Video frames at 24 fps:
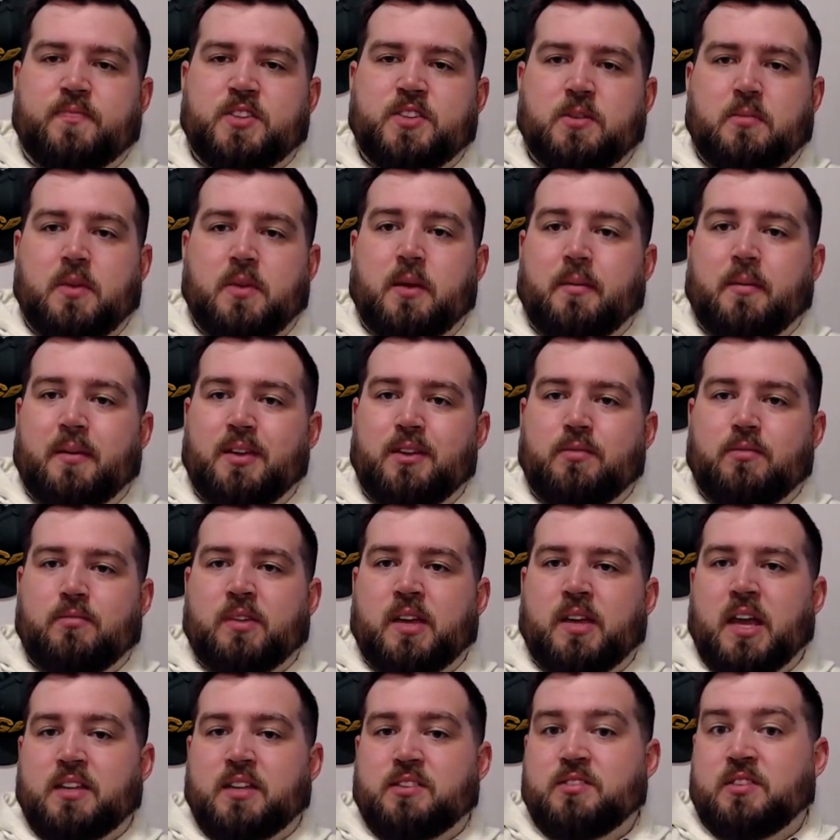So maybe you
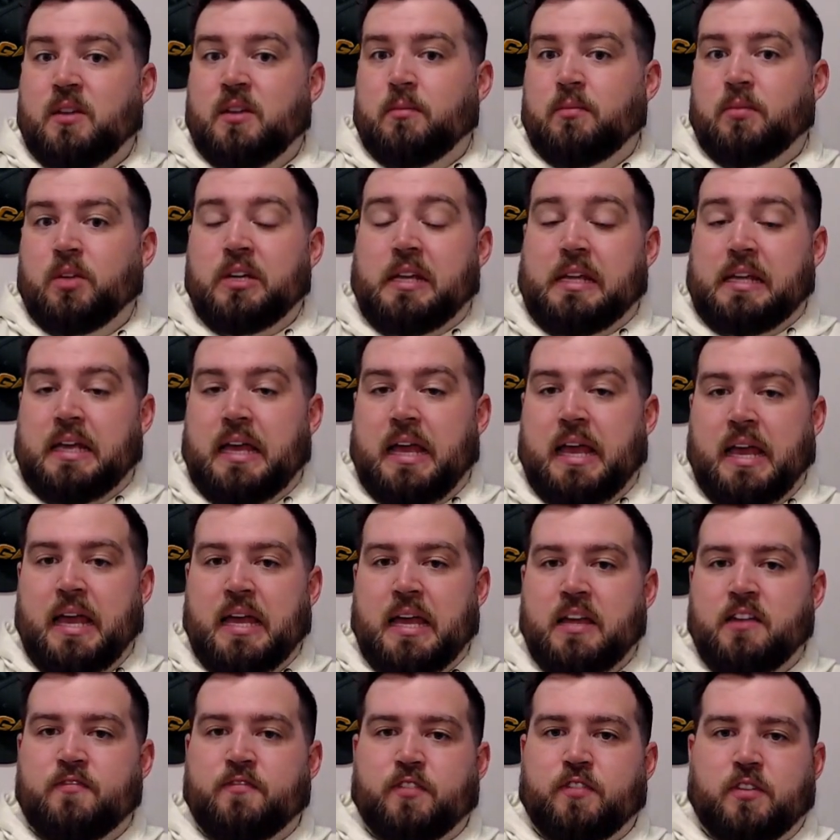catch them looking
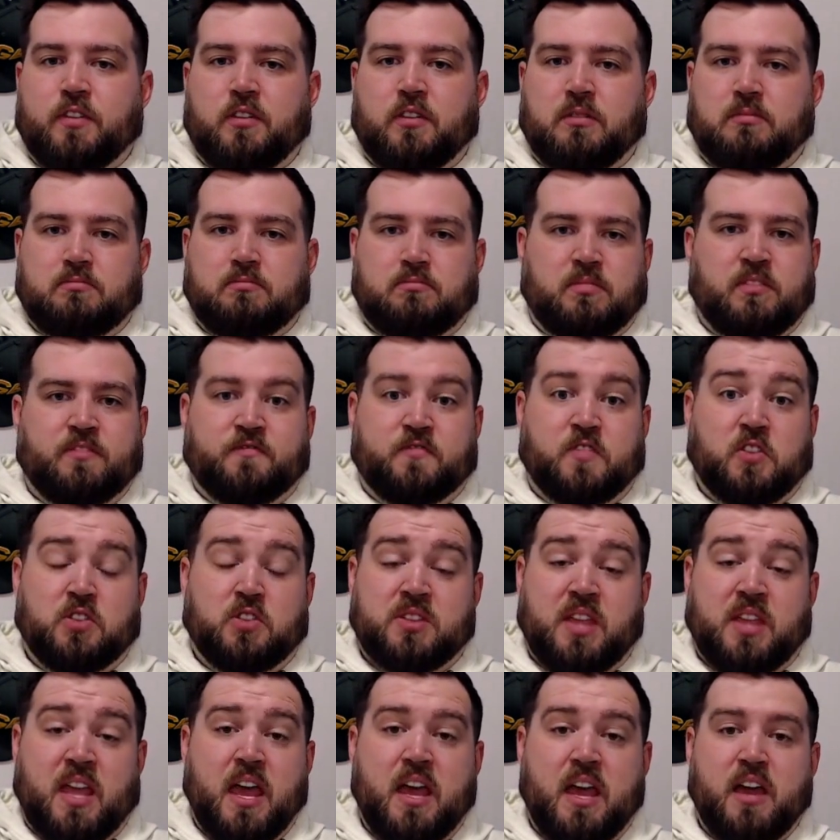ahead for the
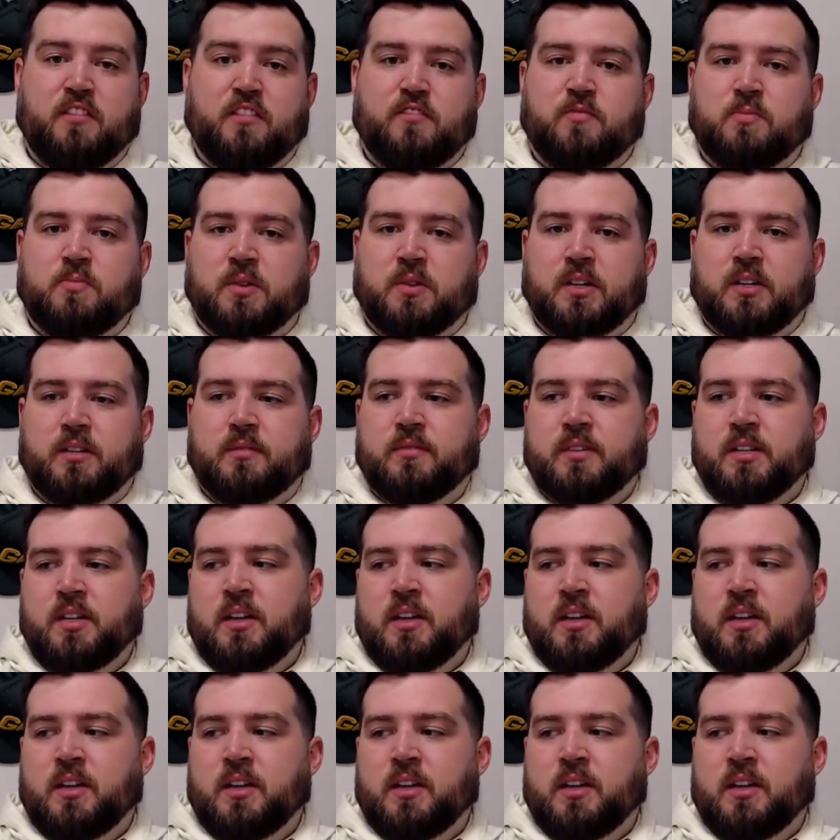first half, but